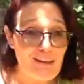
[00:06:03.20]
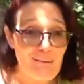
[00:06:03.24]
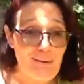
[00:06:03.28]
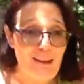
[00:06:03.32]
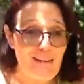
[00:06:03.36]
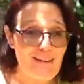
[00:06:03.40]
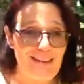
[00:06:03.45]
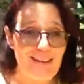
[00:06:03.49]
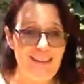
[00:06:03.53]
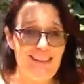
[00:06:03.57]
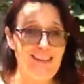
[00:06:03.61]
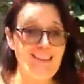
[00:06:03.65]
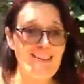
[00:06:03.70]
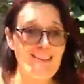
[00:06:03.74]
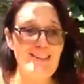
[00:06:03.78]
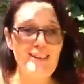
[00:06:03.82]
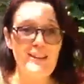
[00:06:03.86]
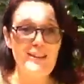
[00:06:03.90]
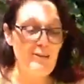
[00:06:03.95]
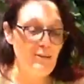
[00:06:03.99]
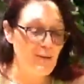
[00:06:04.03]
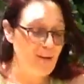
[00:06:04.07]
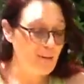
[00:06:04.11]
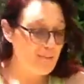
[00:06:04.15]
about it because
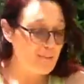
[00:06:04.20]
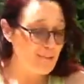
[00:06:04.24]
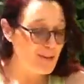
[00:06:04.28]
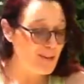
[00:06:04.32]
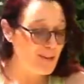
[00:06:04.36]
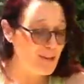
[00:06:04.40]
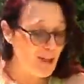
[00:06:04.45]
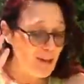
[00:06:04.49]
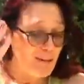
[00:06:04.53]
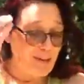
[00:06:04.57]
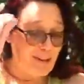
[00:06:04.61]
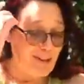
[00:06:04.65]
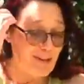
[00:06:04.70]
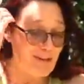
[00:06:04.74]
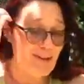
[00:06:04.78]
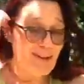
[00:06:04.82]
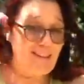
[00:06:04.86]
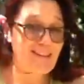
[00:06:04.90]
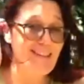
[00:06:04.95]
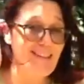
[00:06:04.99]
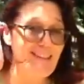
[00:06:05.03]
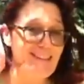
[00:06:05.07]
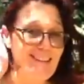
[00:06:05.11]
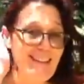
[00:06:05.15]
I thought it was so
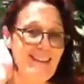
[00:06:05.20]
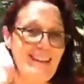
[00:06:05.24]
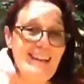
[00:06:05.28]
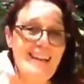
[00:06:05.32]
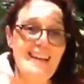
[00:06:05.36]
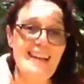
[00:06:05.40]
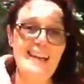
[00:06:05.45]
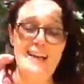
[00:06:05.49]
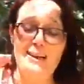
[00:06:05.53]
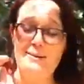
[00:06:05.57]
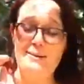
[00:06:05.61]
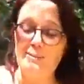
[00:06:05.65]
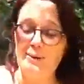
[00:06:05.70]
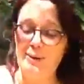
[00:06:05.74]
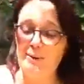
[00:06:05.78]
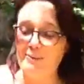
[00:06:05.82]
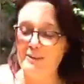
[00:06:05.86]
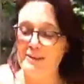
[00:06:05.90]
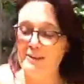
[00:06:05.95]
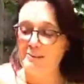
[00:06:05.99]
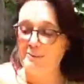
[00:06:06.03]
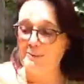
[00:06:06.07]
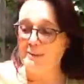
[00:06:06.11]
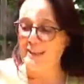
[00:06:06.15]
interesting that that came up
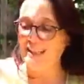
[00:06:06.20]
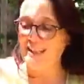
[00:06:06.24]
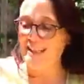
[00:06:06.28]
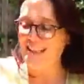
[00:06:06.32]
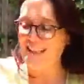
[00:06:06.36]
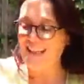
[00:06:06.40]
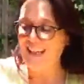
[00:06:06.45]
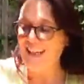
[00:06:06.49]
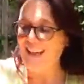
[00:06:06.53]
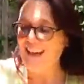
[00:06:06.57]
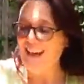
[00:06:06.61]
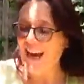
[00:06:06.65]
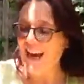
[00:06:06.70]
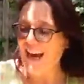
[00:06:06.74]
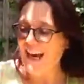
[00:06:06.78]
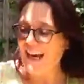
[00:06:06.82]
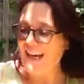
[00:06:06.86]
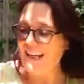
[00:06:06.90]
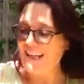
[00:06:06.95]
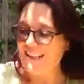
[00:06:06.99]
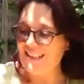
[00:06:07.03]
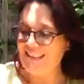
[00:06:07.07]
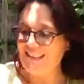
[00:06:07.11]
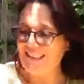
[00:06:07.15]
this week.
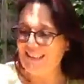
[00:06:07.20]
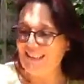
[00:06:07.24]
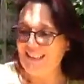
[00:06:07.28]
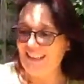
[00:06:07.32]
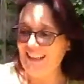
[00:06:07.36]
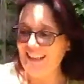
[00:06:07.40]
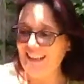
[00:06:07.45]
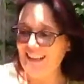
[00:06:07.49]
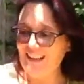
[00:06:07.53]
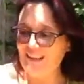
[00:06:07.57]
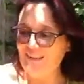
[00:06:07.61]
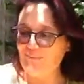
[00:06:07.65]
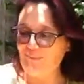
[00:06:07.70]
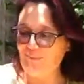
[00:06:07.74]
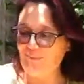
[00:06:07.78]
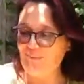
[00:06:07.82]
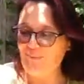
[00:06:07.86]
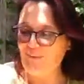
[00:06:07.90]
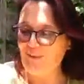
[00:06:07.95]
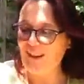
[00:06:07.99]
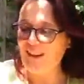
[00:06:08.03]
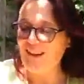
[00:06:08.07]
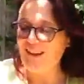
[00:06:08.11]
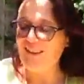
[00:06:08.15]
And
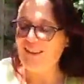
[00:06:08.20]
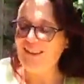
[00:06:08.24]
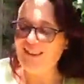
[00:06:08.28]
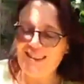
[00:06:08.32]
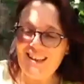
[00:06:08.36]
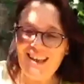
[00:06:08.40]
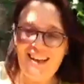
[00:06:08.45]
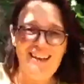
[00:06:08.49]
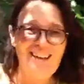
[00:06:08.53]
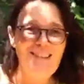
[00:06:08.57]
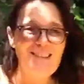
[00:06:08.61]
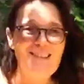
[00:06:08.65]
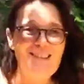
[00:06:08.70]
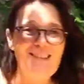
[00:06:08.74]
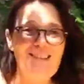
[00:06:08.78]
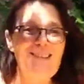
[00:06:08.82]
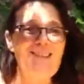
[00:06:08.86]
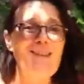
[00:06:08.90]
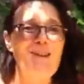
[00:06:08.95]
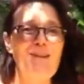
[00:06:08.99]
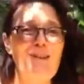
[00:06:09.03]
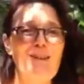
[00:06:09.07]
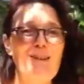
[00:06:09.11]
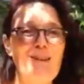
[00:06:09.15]
um, oh, yeah, I'm
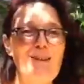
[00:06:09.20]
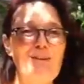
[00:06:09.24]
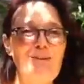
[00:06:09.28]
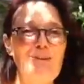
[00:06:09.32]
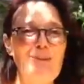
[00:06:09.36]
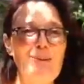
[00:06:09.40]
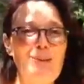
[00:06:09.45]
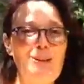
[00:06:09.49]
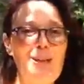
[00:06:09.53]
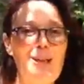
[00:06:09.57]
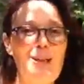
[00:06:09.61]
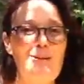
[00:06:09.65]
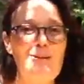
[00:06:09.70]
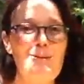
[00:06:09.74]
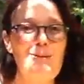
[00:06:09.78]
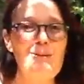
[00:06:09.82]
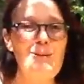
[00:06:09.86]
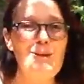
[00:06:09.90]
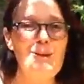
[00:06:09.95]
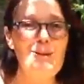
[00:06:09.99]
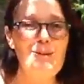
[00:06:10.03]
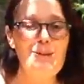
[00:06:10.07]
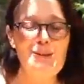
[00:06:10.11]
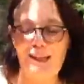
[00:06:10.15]
so looking forward to hearing
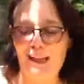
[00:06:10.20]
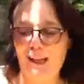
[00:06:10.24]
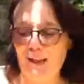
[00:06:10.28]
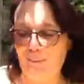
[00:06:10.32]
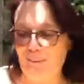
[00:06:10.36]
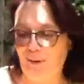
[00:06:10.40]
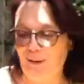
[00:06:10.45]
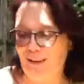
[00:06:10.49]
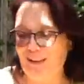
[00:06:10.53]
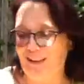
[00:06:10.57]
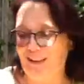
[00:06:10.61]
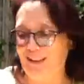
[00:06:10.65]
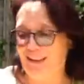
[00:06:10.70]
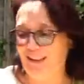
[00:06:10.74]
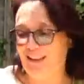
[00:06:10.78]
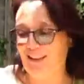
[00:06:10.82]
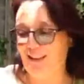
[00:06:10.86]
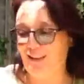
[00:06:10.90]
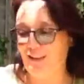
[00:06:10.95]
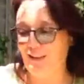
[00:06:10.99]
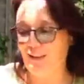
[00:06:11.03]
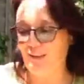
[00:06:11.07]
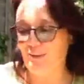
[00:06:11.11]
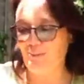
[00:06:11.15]
what you're celebrating.
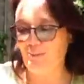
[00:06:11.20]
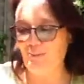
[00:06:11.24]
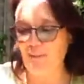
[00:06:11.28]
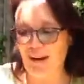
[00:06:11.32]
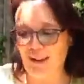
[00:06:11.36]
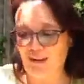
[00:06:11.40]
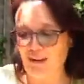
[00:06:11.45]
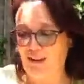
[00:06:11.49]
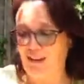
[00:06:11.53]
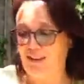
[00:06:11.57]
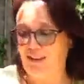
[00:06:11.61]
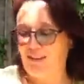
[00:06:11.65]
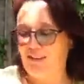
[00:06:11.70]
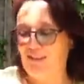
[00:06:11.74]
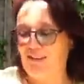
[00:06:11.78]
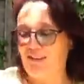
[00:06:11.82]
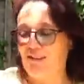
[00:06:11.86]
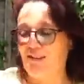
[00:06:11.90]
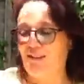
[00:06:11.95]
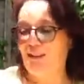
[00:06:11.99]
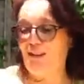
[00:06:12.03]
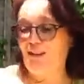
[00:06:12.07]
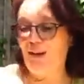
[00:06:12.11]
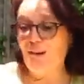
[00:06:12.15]
It's just magical.
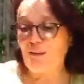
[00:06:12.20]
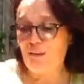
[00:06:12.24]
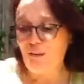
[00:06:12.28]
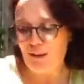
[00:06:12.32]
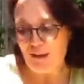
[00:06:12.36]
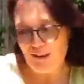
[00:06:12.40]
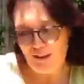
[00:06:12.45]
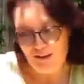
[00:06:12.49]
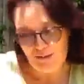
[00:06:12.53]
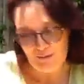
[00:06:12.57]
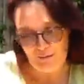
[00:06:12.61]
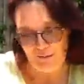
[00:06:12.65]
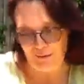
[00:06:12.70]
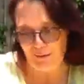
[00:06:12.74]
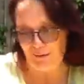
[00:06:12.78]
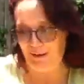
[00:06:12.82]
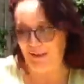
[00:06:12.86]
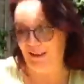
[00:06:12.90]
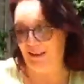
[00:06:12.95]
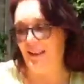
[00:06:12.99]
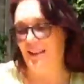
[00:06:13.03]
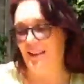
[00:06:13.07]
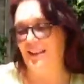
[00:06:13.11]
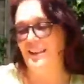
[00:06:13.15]
So looking
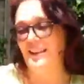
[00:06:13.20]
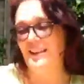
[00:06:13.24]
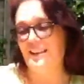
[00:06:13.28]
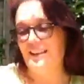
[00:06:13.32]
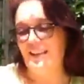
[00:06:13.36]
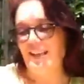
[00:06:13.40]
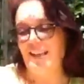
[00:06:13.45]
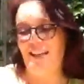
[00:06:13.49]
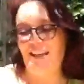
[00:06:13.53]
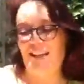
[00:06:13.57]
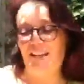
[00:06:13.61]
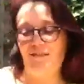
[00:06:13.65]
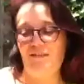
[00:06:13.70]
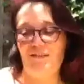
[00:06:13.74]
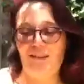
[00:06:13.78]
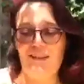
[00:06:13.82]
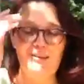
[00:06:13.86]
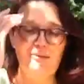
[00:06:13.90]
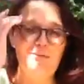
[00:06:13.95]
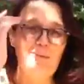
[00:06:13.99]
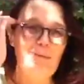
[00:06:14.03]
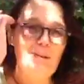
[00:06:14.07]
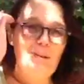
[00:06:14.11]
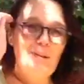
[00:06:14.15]
forward to hearing
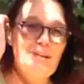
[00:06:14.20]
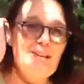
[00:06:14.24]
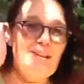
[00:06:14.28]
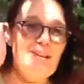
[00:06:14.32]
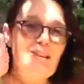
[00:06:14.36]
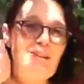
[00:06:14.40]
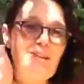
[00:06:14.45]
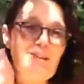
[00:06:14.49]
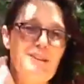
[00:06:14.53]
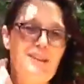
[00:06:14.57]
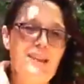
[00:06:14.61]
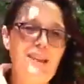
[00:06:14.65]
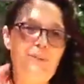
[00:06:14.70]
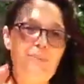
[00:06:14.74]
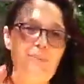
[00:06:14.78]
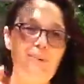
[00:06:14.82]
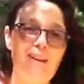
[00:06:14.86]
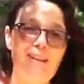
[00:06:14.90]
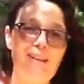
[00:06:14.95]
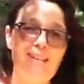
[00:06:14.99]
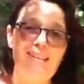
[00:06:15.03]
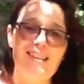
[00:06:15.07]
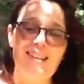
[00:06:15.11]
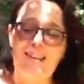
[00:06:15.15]
what you're
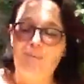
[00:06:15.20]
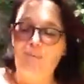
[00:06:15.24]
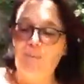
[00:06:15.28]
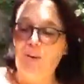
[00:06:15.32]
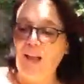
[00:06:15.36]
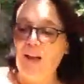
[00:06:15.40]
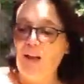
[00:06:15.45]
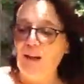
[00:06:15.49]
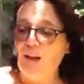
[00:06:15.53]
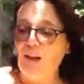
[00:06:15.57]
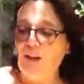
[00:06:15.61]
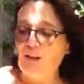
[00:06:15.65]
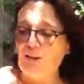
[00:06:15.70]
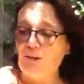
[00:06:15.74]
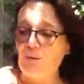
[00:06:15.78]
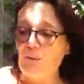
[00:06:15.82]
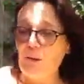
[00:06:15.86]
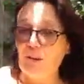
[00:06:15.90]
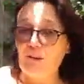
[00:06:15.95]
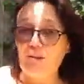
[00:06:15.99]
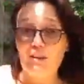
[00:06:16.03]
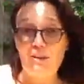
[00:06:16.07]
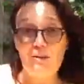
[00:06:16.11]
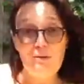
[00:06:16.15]
celebrating. So, what
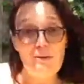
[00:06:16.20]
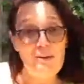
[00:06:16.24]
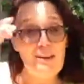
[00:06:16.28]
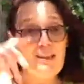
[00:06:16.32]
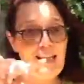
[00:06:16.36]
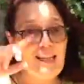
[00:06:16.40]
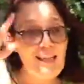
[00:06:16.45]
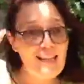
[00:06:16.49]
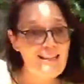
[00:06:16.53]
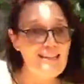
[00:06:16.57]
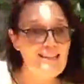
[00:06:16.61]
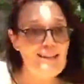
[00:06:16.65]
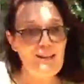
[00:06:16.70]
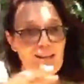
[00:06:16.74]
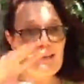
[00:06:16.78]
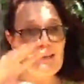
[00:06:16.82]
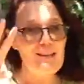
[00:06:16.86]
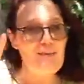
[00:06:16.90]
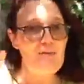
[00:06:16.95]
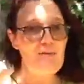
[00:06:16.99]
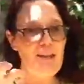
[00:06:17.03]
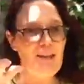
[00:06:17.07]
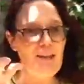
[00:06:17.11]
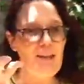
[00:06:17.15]
I'll do in the link to
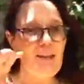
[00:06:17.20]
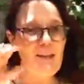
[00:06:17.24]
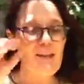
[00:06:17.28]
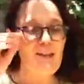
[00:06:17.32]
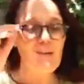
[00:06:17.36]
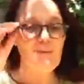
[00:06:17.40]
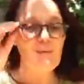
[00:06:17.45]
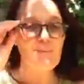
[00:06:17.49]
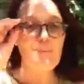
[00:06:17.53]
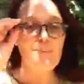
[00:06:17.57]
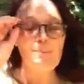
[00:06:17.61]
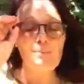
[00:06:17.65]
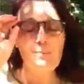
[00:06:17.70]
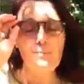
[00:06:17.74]
this video,